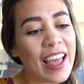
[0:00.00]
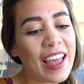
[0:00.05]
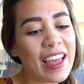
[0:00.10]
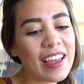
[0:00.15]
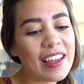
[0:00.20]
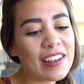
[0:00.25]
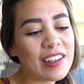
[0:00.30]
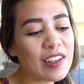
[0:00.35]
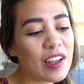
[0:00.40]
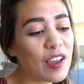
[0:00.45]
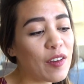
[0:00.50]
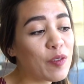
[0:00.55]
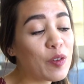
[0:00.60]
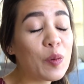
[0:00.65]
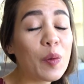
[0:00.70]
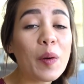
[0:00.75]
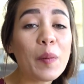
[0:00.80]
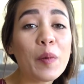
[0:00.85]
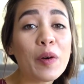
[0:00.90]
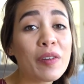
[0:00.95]
And if
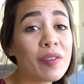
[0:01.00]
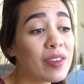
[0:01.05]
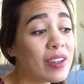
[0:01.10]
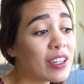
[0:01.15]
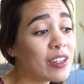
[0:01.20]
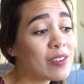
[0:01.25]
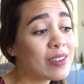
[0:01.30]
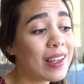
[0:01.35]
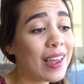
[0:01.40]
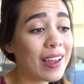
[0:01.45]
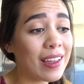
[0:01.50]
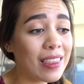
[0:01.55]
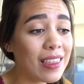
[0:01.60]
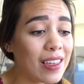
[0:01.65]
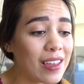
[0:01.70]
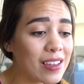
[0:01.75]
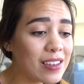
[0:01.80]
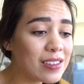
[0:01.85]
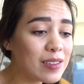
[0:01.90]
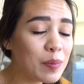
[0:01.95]
you want more videos like
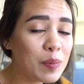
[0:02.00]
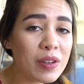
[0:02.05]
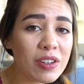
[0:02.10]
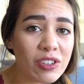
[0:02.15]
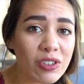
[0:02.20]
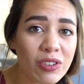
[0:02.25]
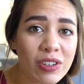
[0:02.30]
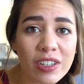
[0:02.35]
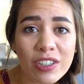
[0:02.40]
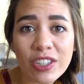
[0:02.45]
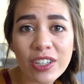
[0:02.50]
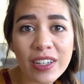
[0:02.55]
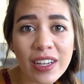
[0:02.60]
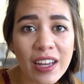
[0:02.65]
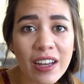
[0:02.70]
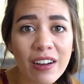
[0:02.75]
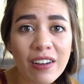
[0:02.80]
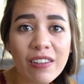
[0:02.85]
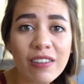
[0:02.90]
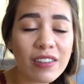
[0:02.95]
this, be sure to check
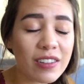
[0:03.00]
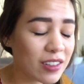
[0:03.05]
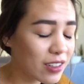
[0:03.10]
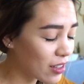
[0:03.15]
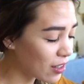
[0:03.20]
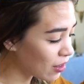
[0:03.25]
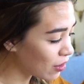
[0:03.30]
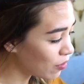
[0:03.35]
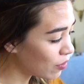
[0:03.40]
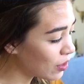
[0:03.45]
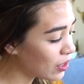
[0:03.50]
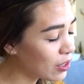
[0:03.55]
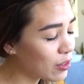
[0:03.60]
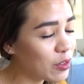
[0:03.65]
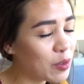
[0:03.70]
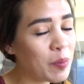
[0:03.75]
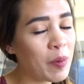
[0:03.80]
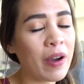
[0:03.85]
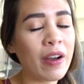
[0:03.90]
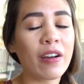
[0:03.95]
out the video
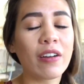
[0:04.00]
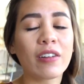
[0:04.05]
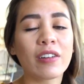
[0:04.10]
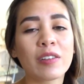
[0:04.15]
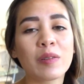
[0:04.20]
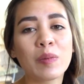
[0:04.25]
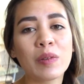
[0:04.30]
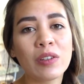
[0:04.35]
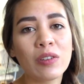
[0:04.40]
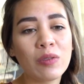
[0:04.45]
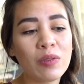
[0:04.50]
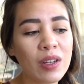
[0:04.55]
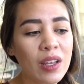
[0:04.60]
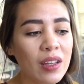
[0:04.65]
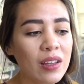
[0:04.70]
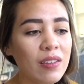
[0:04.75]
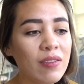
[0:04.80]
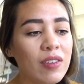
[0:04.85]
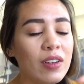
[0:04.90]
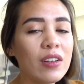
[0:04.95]
tomorrow because we do
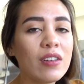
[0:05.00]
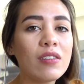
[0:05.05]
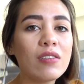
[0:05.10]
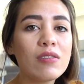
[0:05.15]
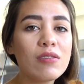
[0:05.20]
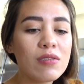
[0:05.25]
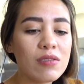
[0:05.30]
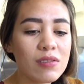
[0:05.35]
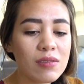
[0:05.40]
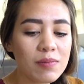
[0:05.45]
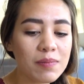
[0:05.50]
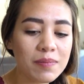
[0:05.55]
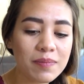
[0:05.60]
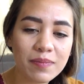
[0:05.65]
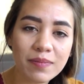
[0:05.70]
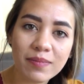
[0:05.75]
daily videos.